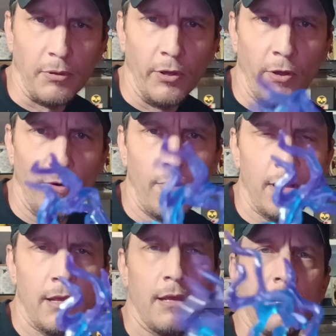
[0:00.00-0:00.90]
the blue.
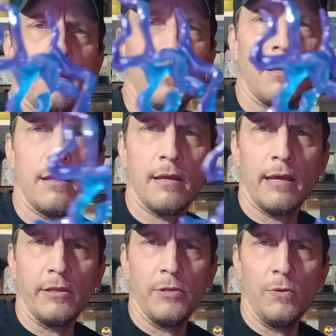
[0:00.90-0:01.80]
I
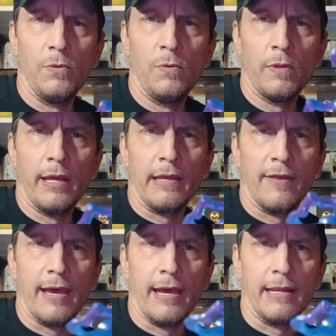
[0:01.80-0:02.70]
do like
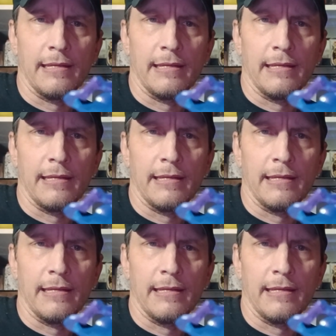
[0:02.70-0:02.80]
that.